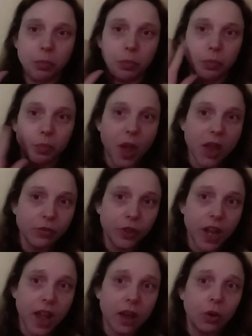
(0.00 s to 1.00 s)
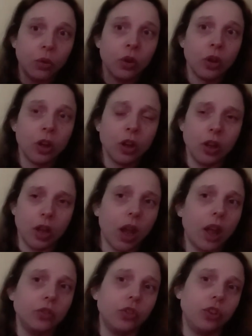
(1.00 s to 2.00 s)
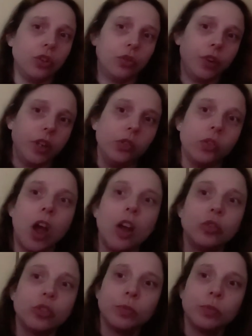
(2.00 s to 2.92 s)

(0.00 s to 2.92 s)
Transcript: bye for now, and do your research.